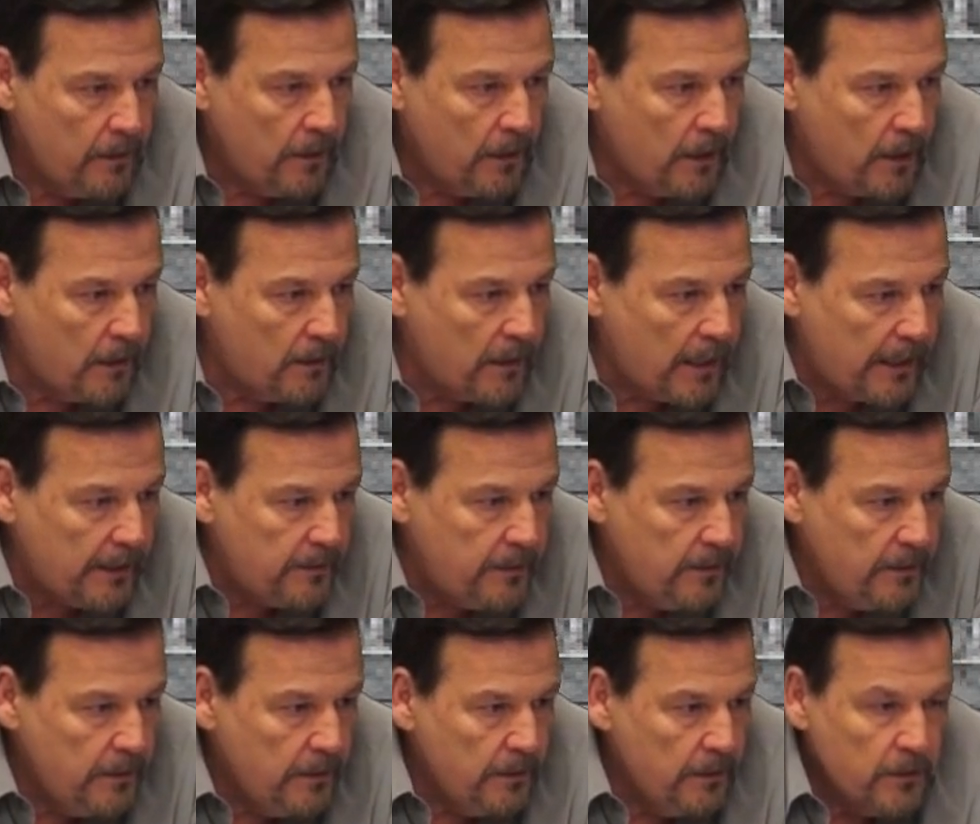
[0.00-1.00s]
All right.
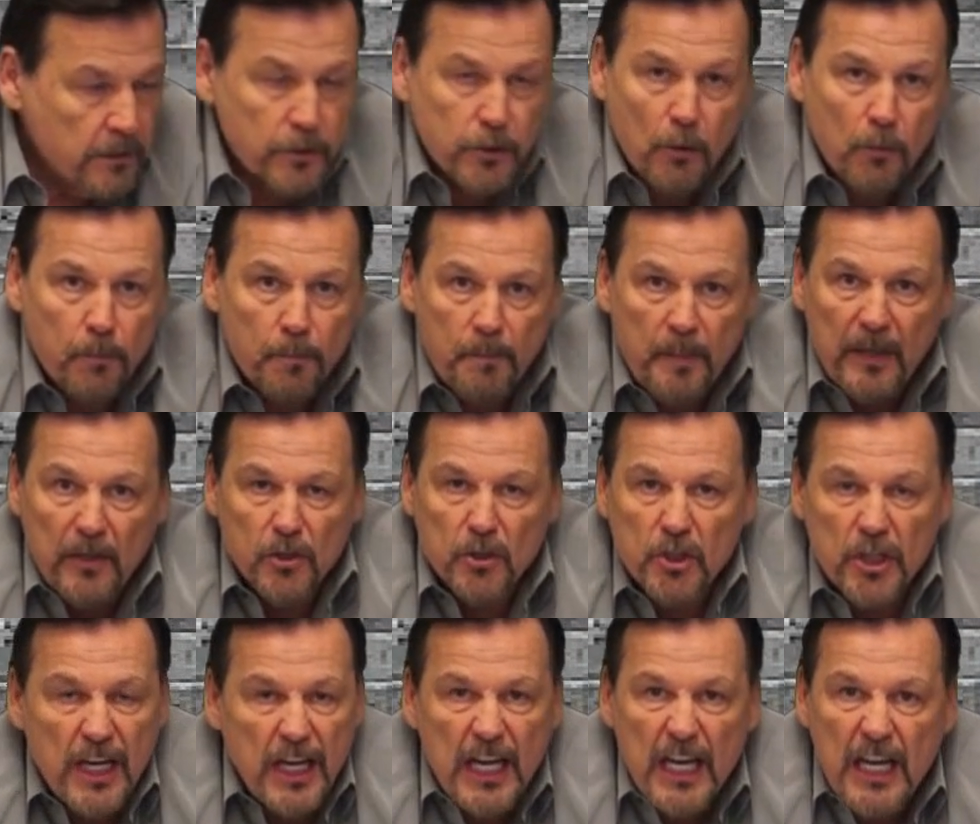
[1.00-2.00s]
So Bill
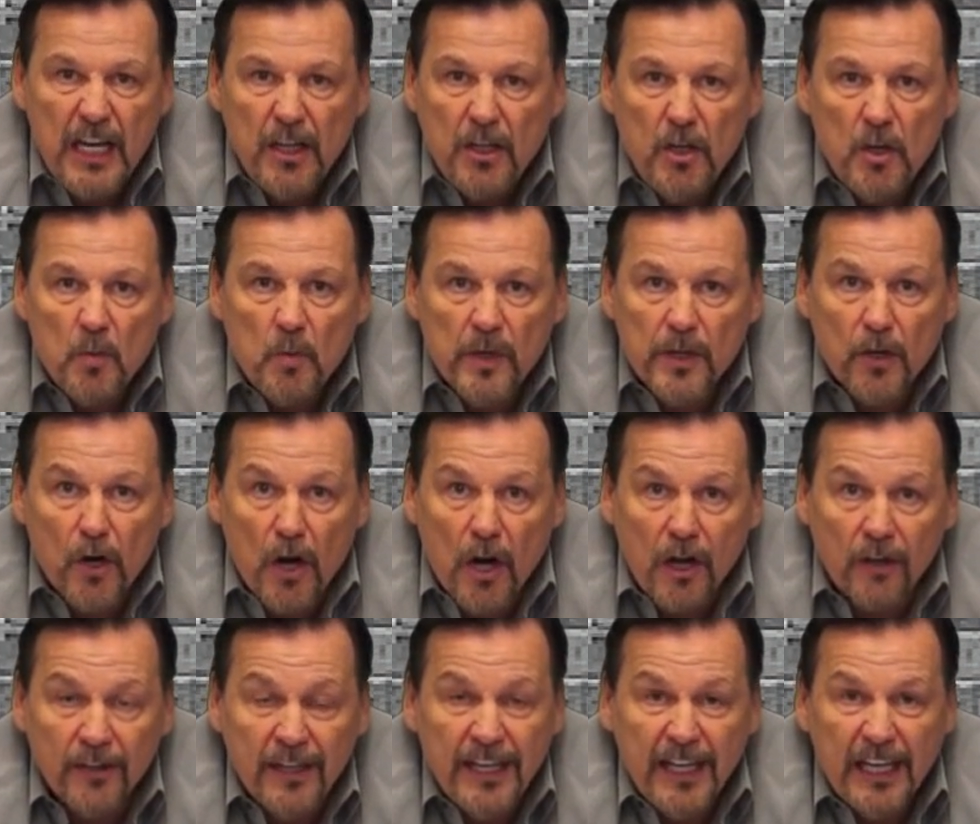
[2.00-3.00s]
Shaheen knew it
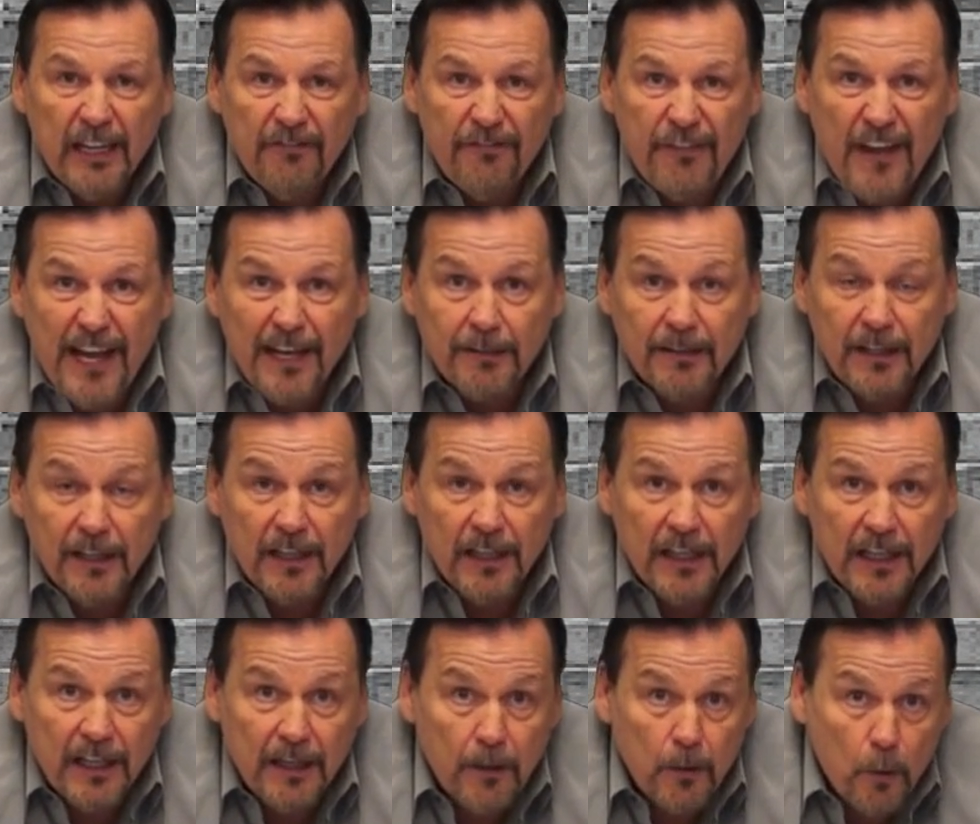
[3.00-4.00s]
all. In fact,
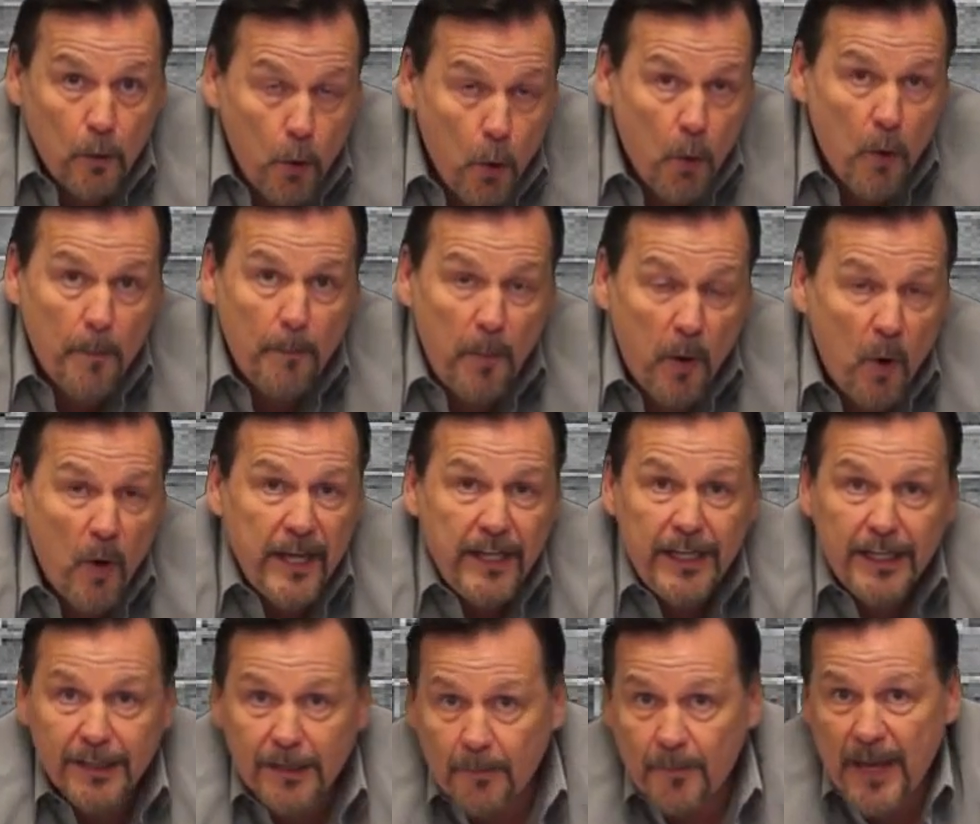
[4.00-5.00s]
who
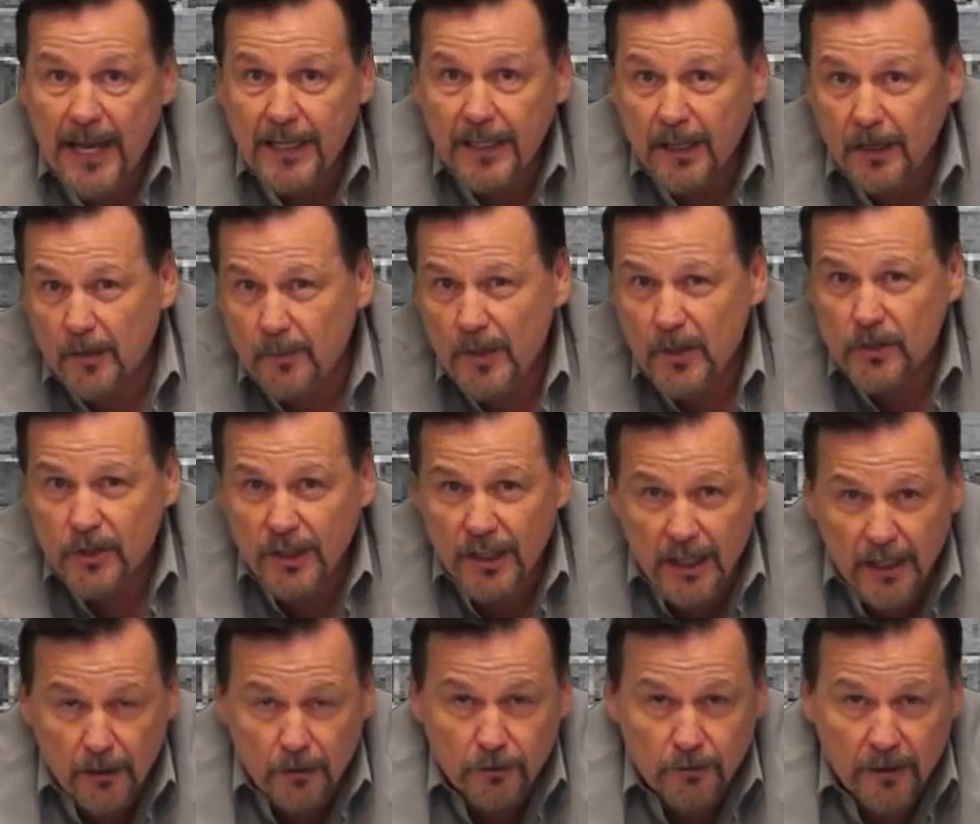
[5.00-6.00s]
appointed the Banking Commission to
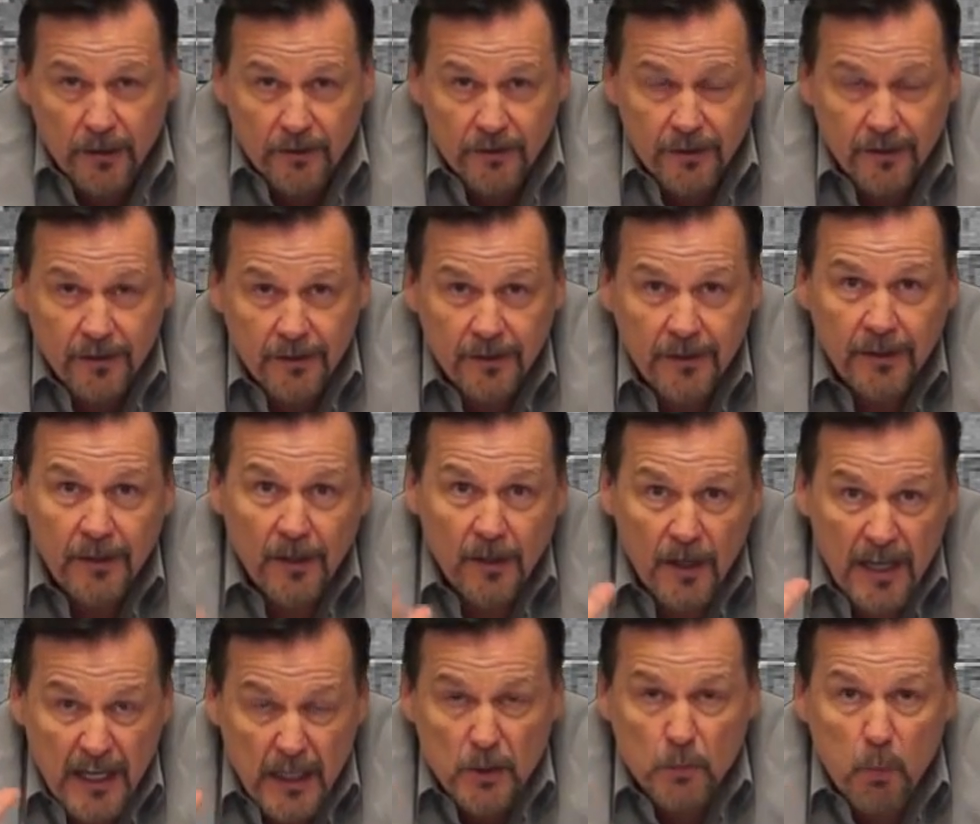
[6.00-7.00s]
Hildreth?
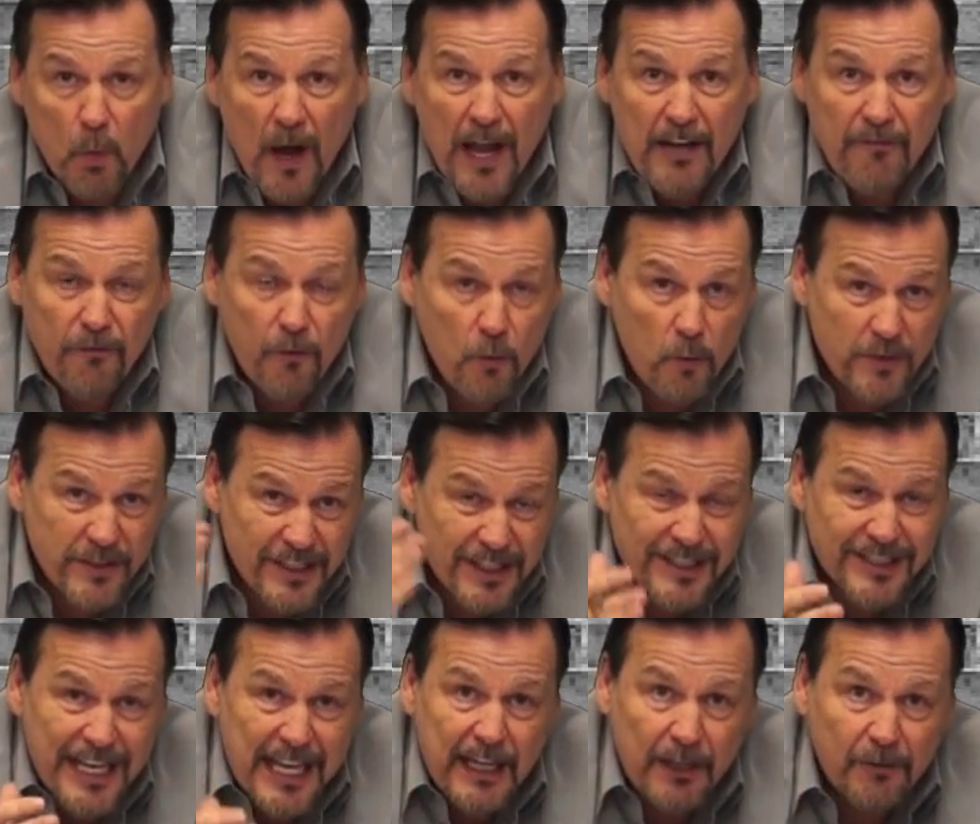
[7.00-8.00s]
His wife, who was the
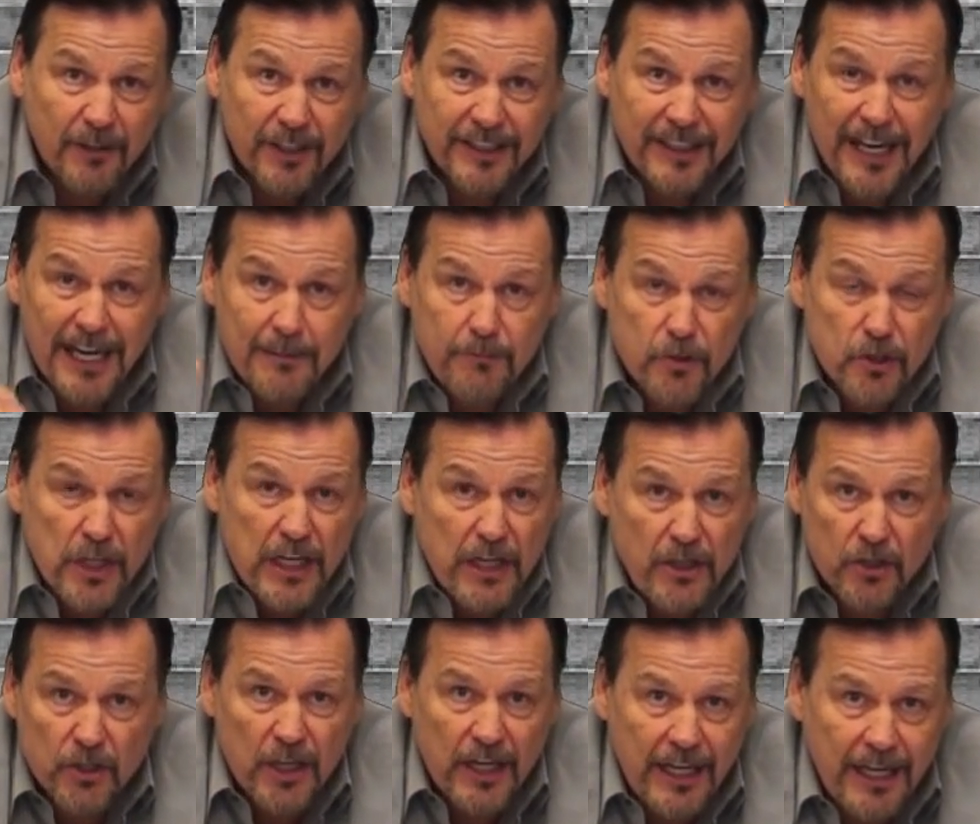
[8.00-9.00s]
senator at the time,
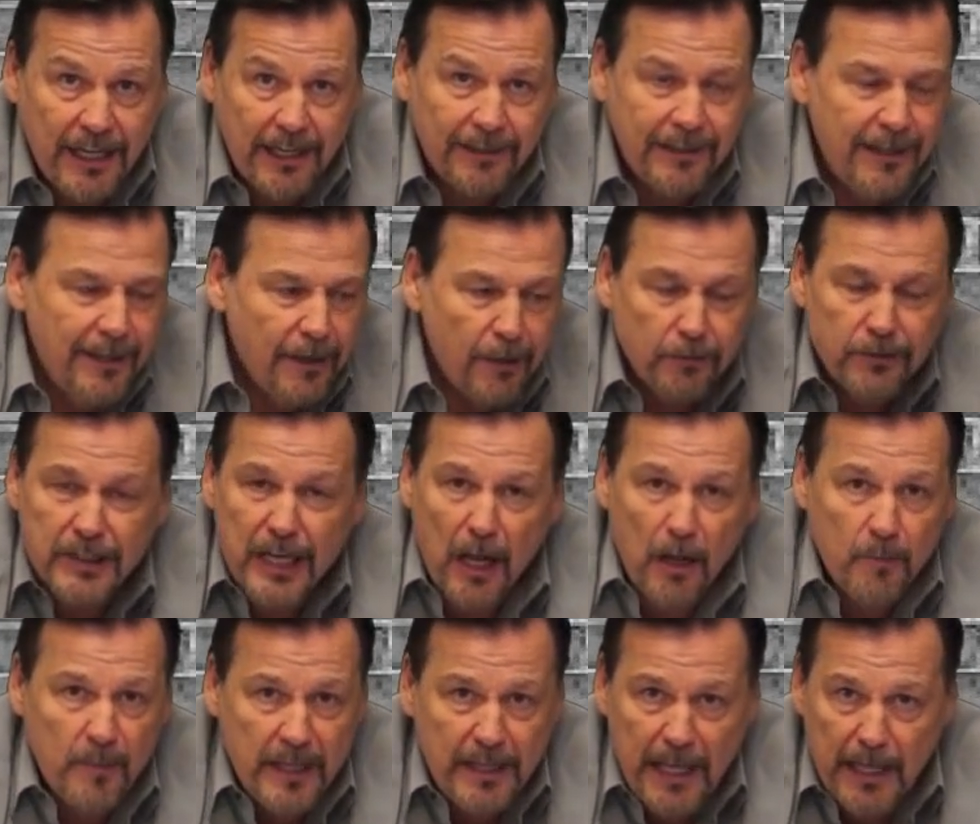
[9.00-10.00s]
Jean Shaheen. Don't
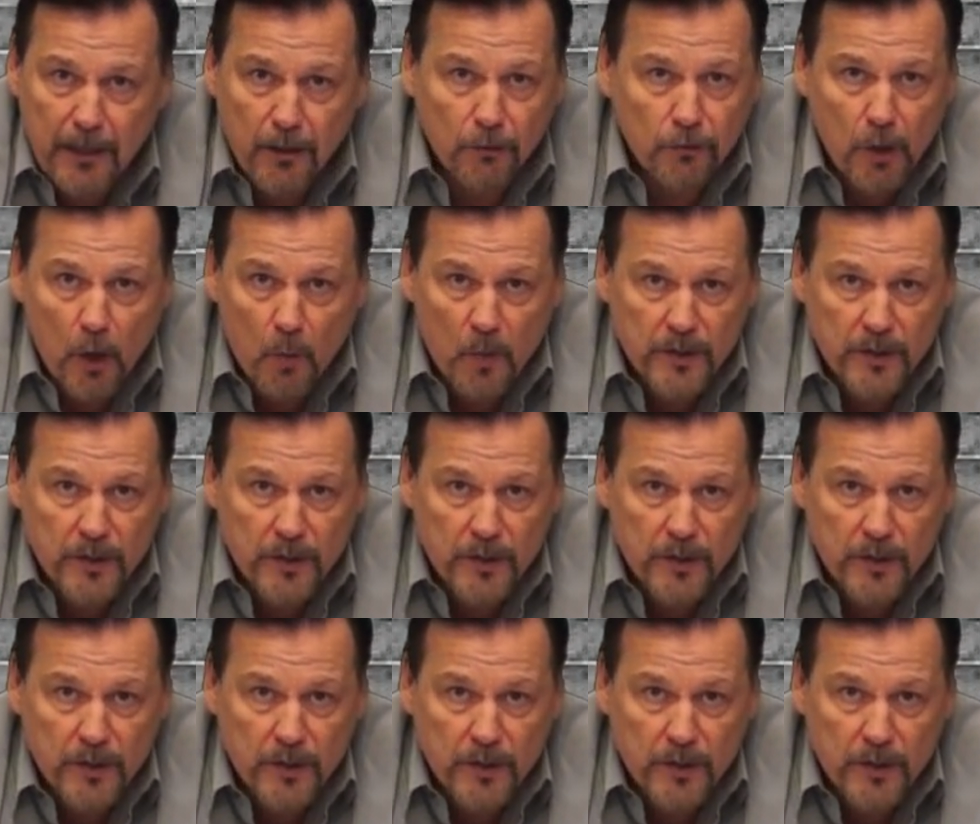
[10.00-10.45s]
tell me they don't know